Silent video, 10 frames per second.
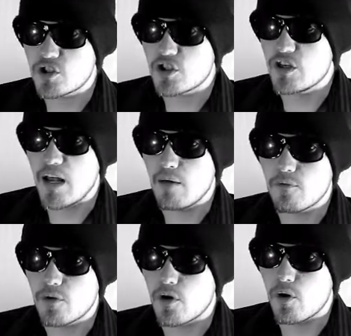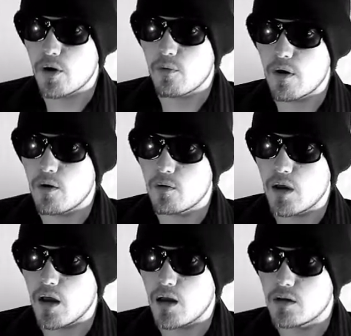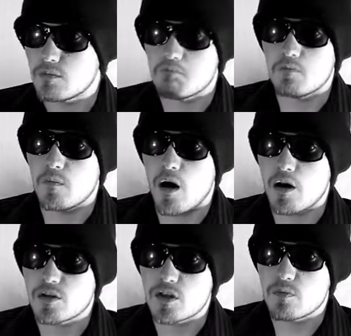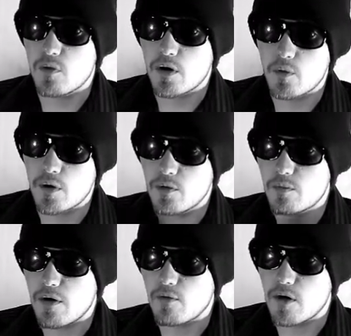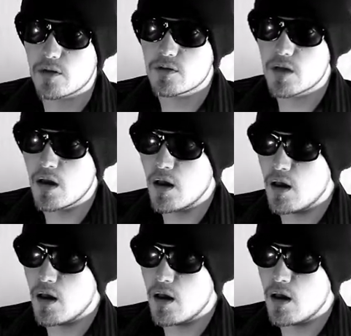just a name for going around and honestly smoking weed with my friends,